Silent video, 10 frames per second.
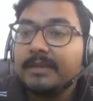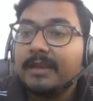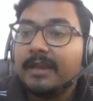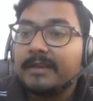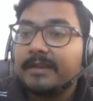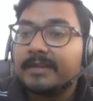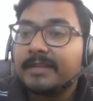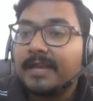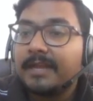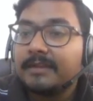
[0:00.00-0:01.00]
and it
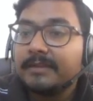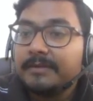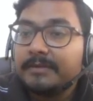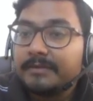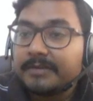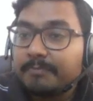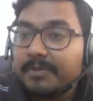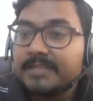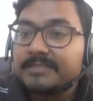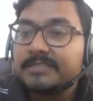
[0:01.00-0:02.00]
can
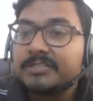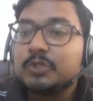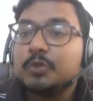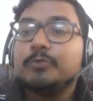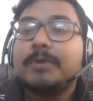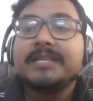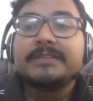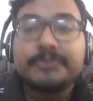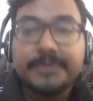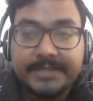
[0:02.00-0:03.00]
replace this 2 by
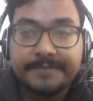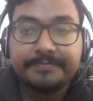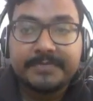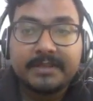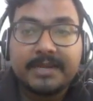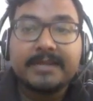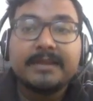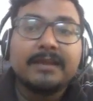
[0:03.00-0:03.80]
3, right?